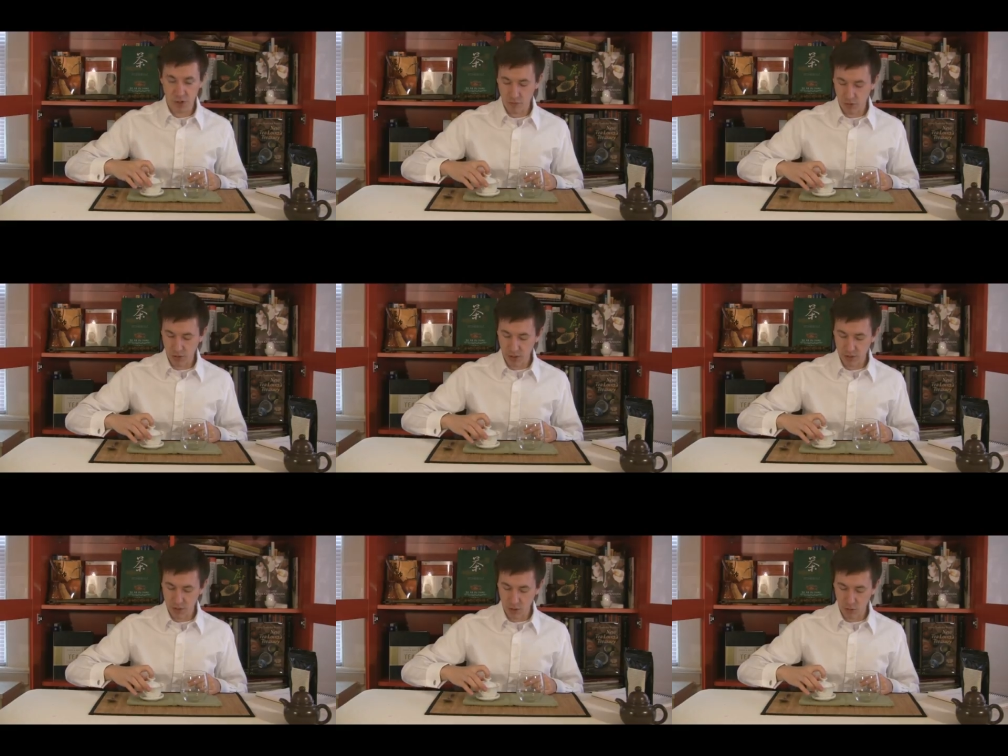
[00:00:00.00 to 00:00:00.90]
on the
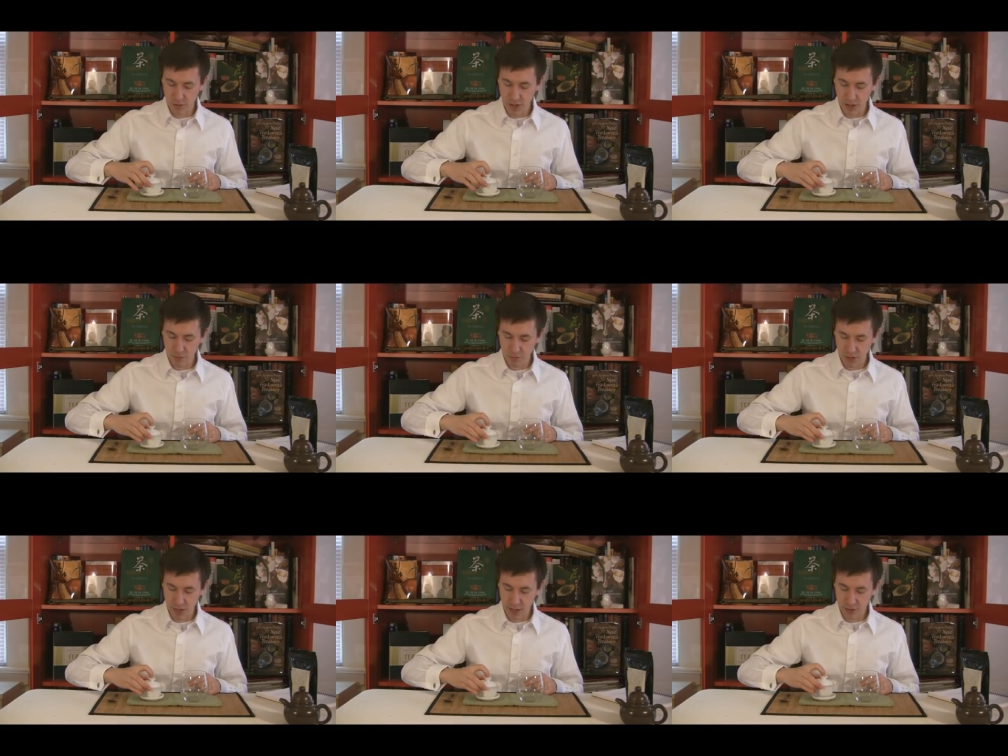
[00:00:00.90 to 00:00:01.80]
lid to hold that in
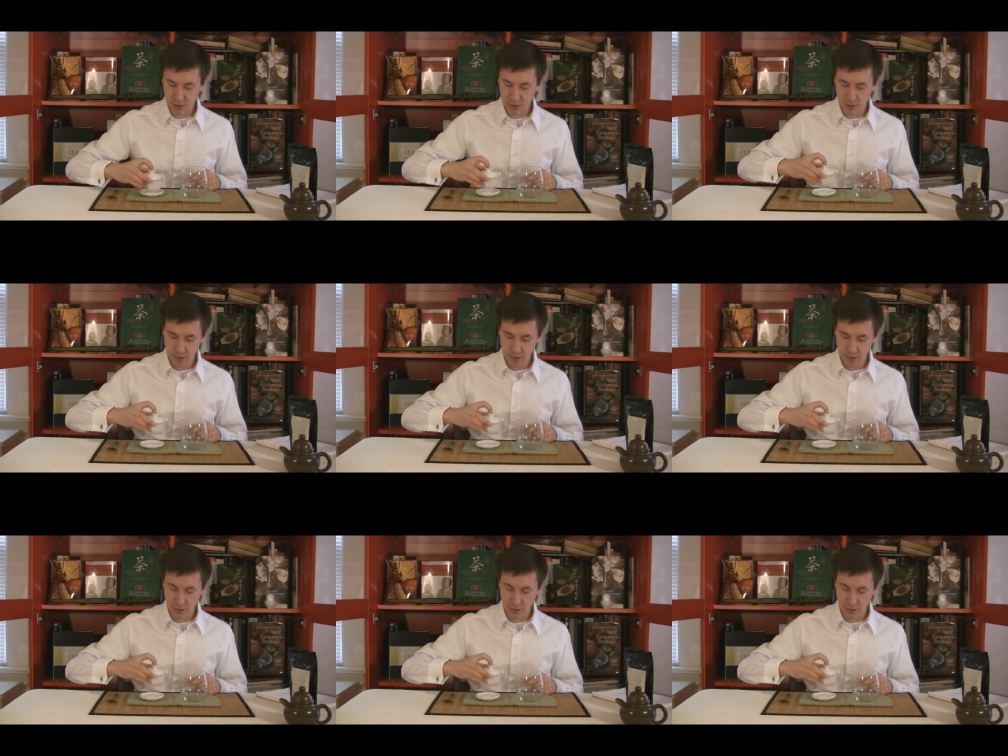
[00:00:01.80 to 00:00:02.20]
place.